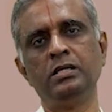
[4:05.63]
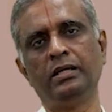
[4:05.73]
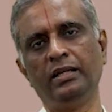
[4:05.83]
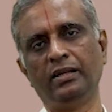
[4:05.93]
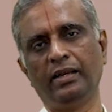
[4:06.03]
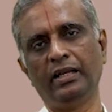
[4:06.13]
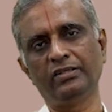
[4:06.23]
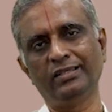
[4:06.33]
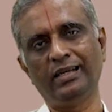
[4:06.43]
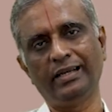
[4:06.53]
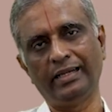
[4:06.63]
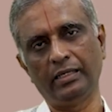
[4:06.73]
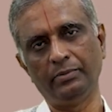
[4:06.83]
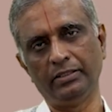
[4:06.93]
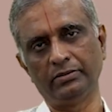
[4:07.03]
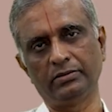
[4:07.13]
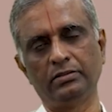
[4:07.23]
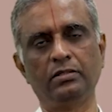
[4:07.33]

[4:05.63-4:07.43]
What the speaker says: In relational database,